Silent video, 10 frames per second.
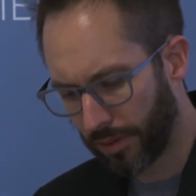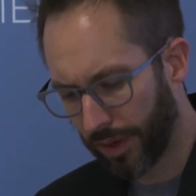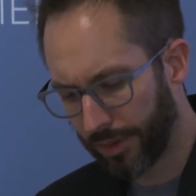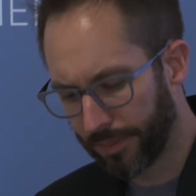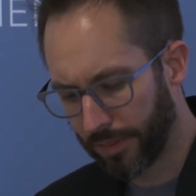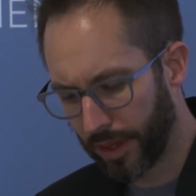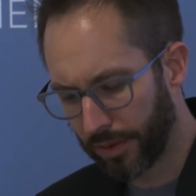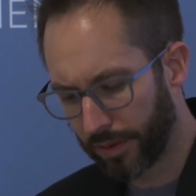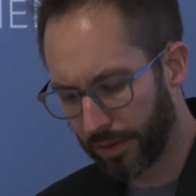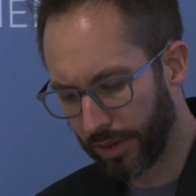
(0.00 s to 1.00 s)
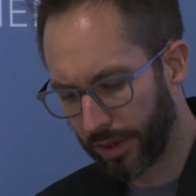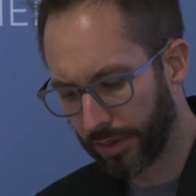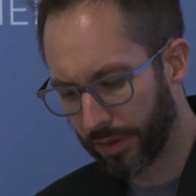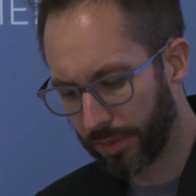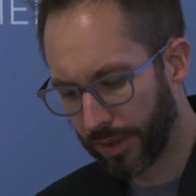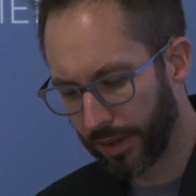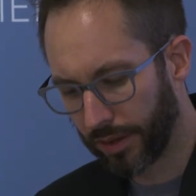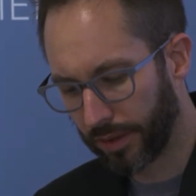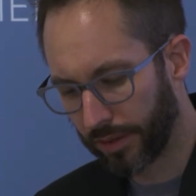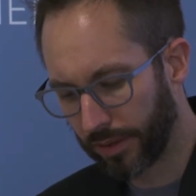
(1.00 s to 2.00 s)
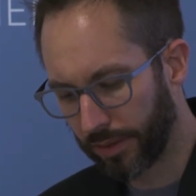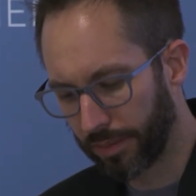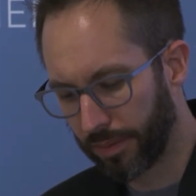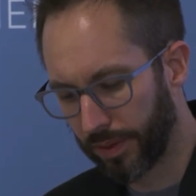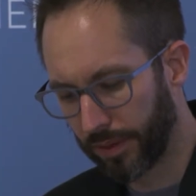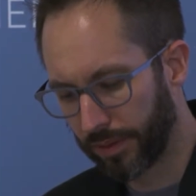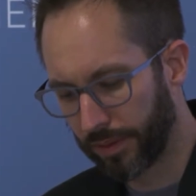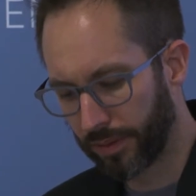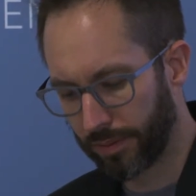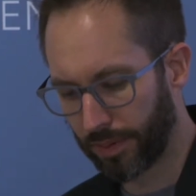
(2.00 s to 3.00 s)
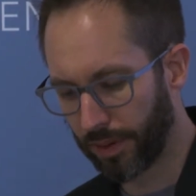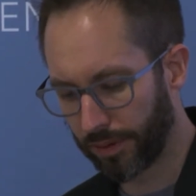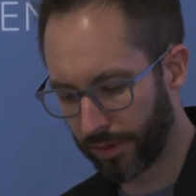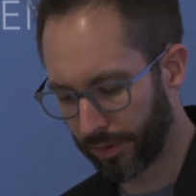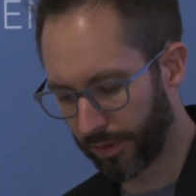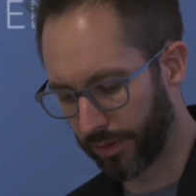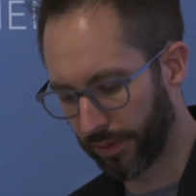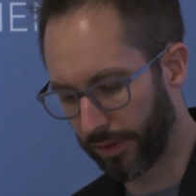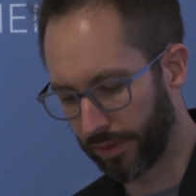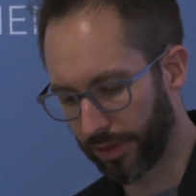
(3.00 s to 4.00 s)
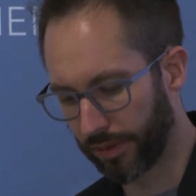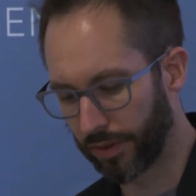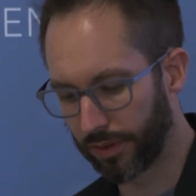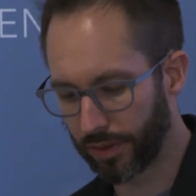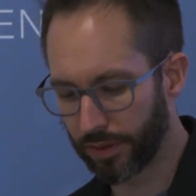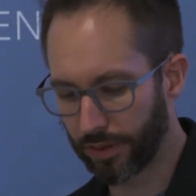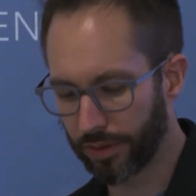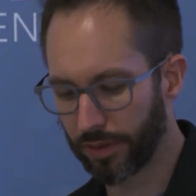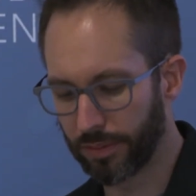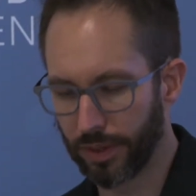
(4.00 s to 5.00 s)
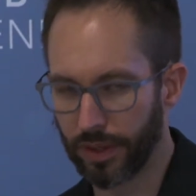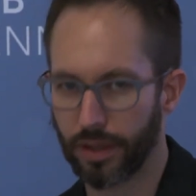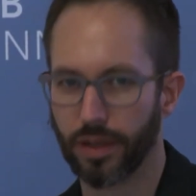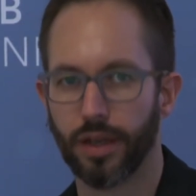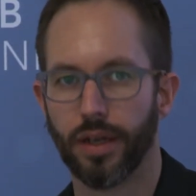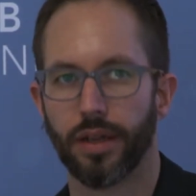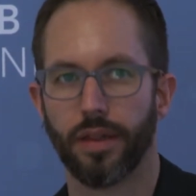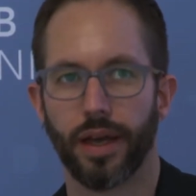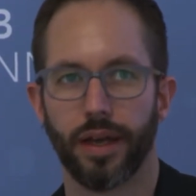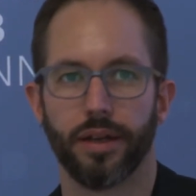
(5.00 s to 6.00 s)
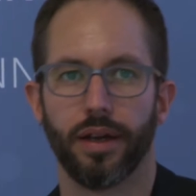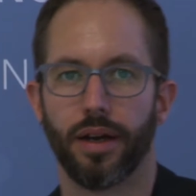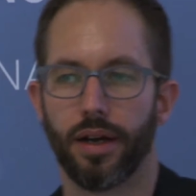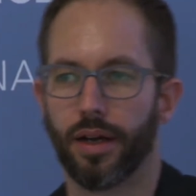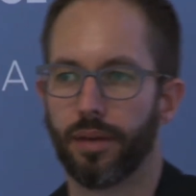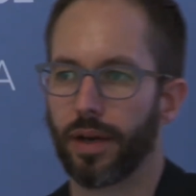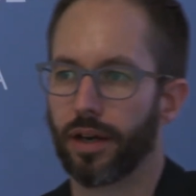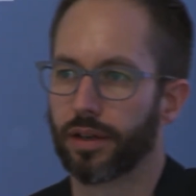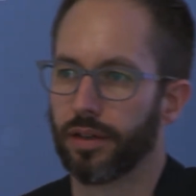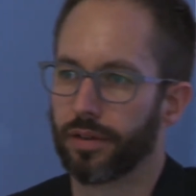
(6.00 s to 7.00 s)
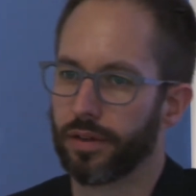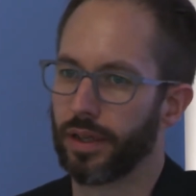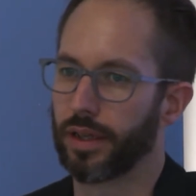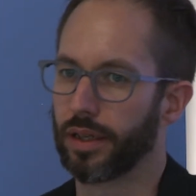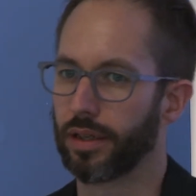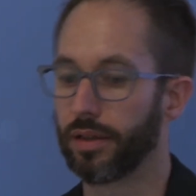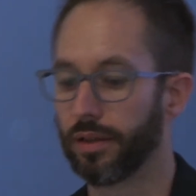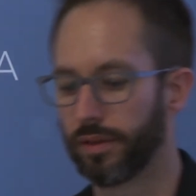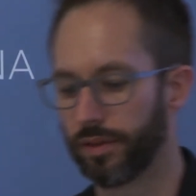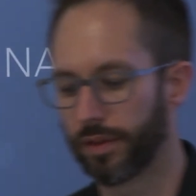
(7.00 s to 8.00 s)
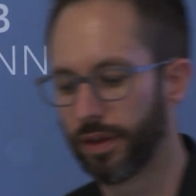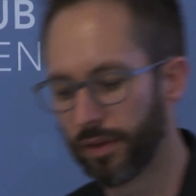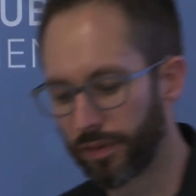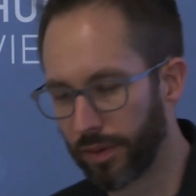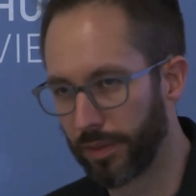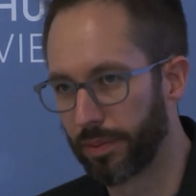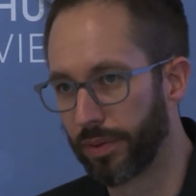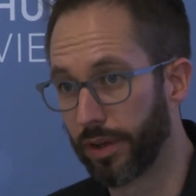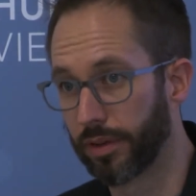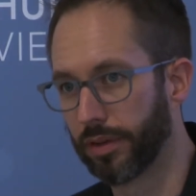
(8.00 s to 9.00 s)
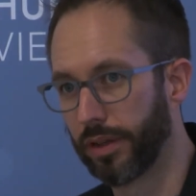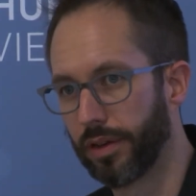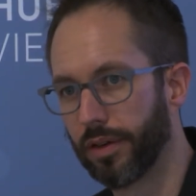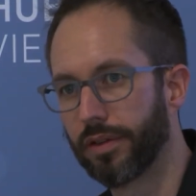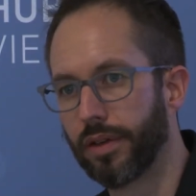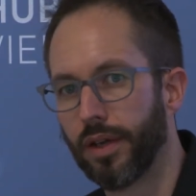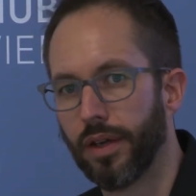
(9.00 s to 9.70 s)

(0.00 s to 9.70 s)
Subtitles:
right? And so it could be this personal level difference. It could also be that Americans are taking cues from their political leaders.